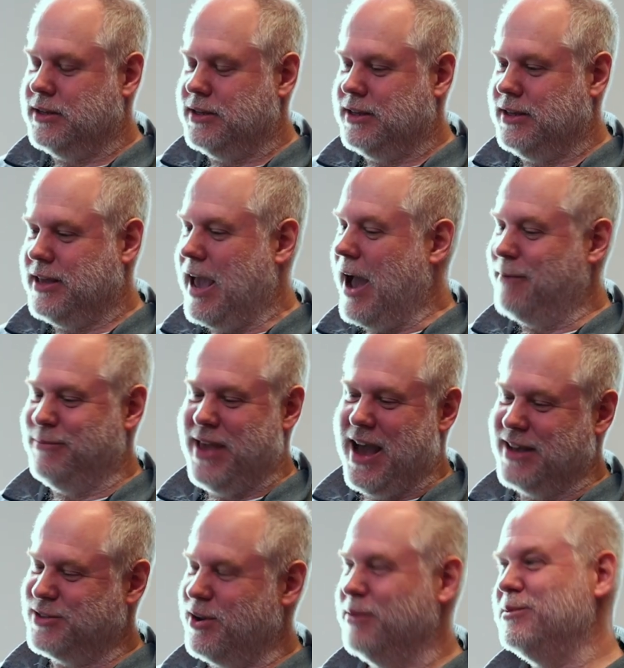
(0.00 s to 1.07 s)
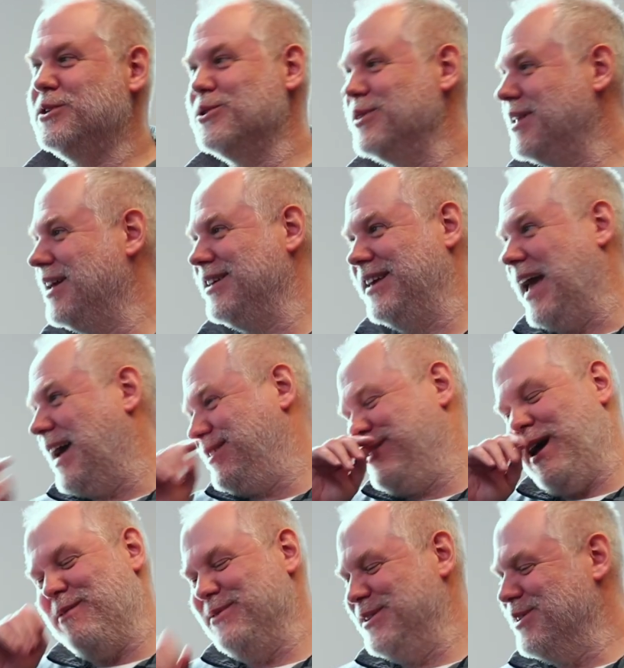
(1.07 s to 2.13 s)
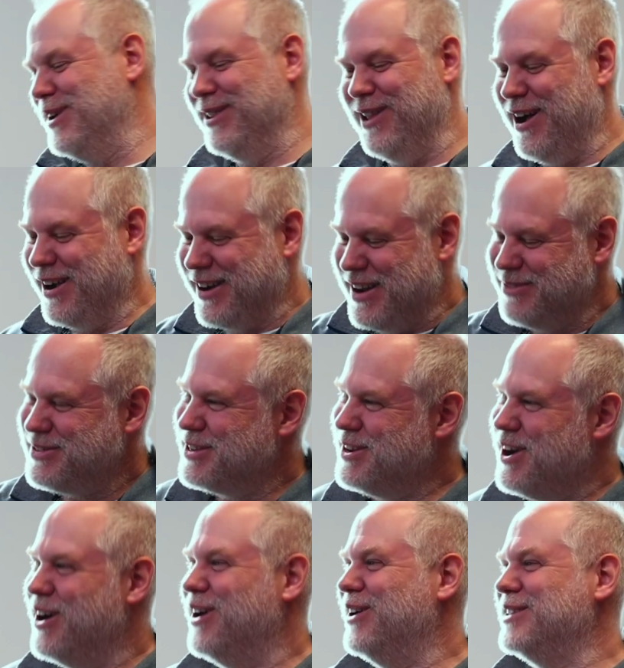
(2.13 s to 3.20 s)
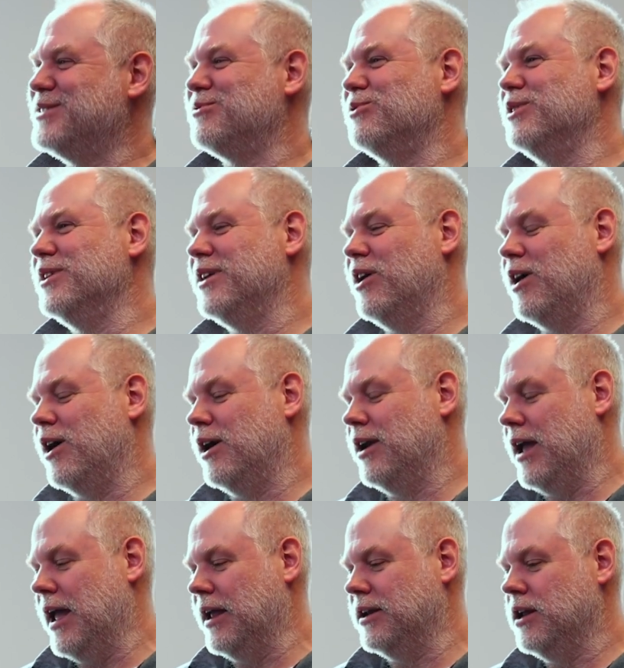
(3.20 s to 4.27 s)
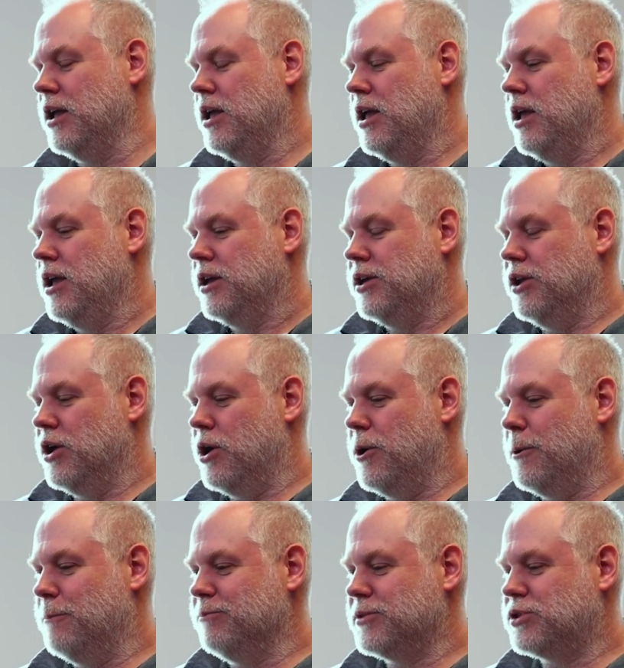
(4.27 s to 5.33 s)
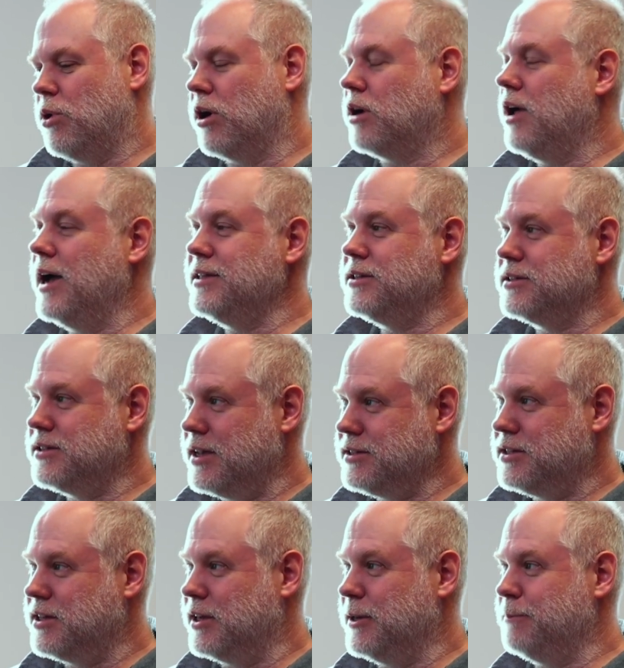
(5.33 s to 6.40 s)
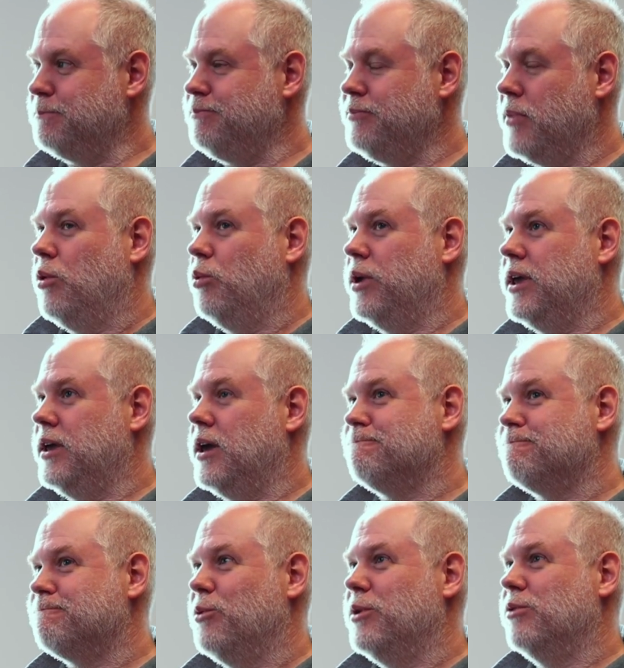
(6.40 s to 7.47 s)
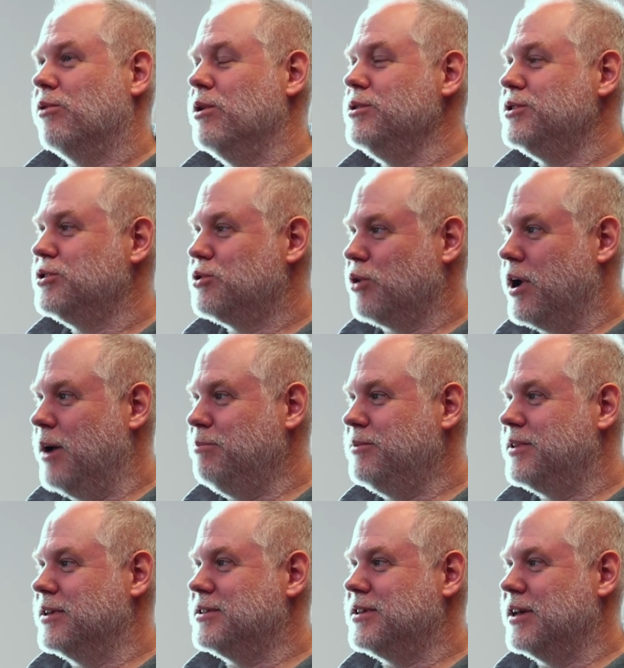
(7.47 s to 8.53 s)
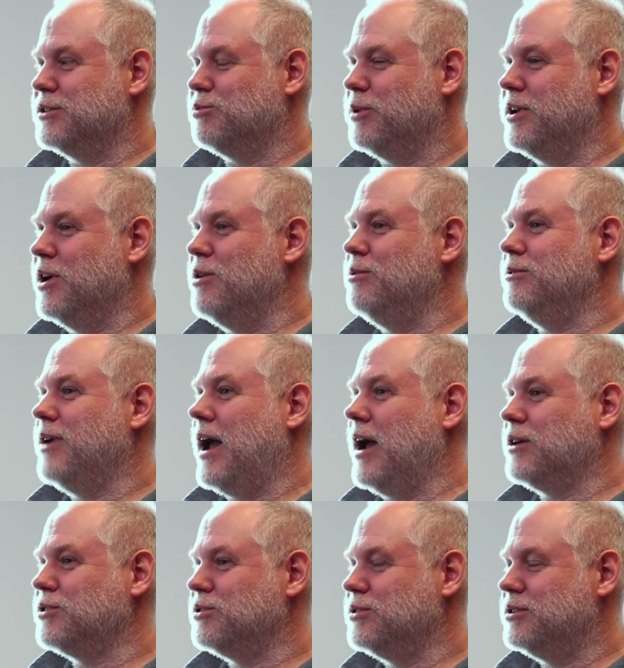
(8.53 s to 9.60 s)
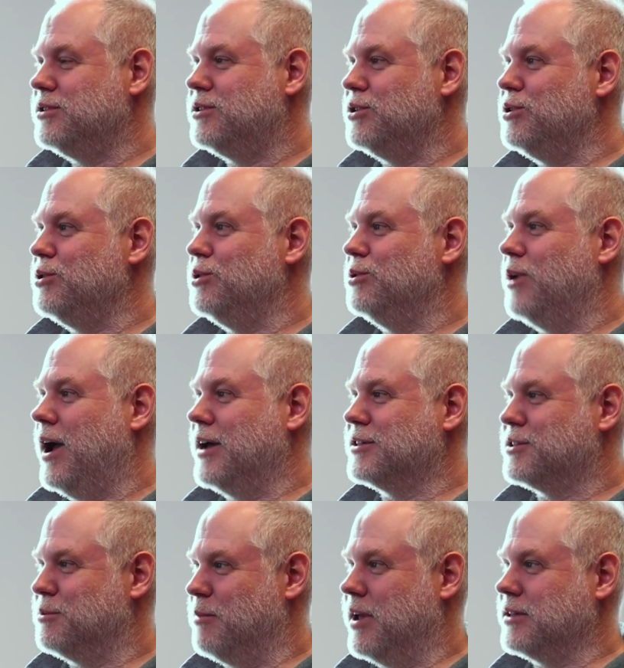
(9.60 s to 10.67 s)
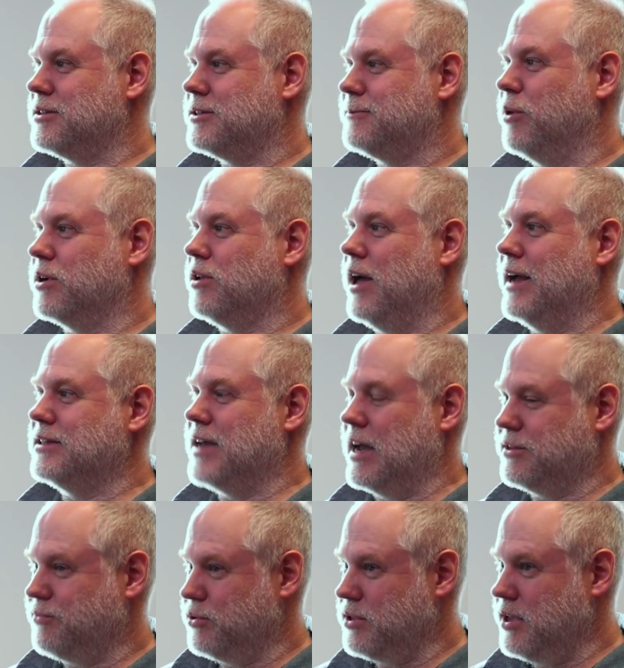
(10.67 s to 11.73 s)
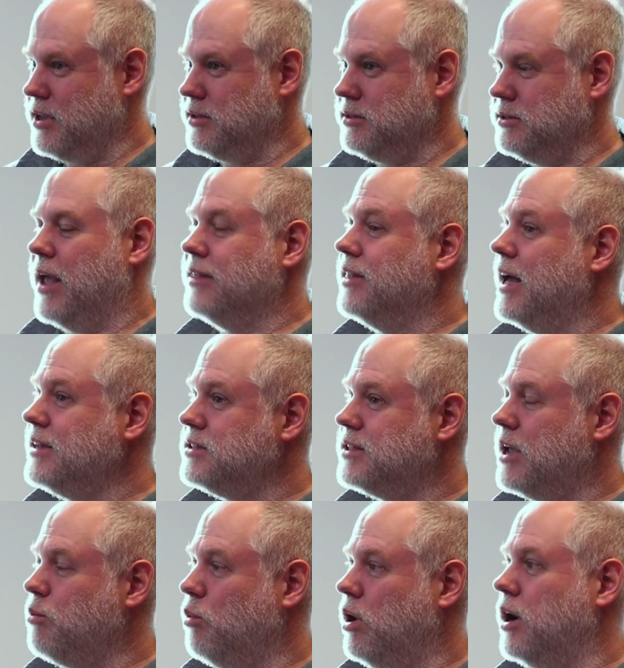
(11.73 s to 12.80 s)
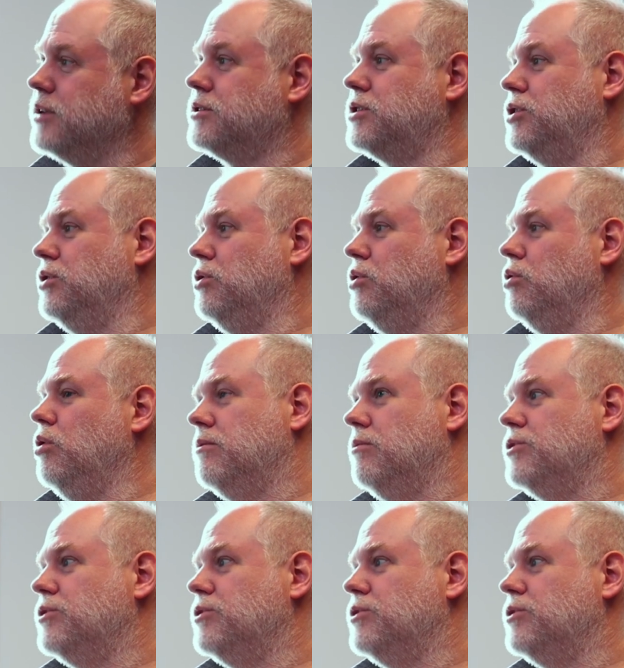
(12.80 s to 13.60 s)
And so I've been doing that. Yeah, I've been doing it long enough to know it's really hard. And so our client success team, we wrote a script that says we don't actually do estimates when clients ask for things, unless they want to